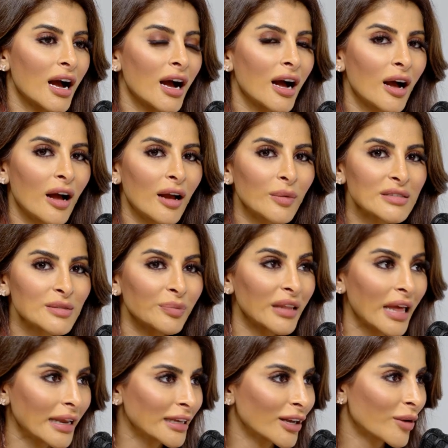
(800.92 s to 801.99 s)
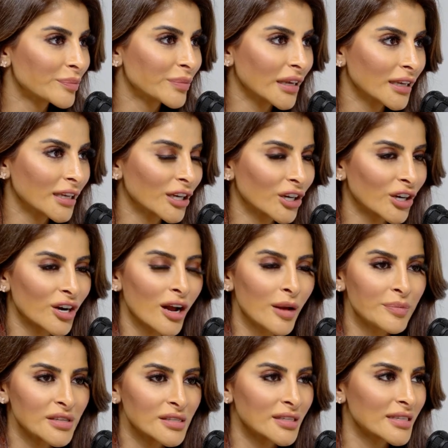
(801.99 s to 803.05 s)
I wasn't planning on being here. A
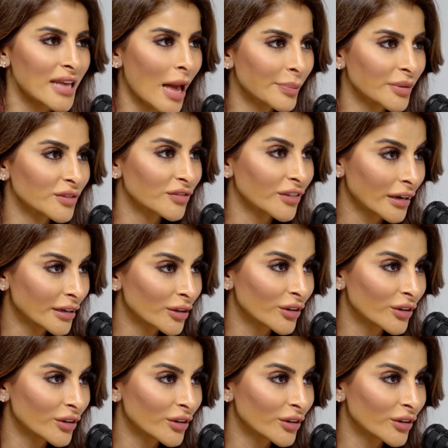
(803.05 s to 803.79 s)
business happened very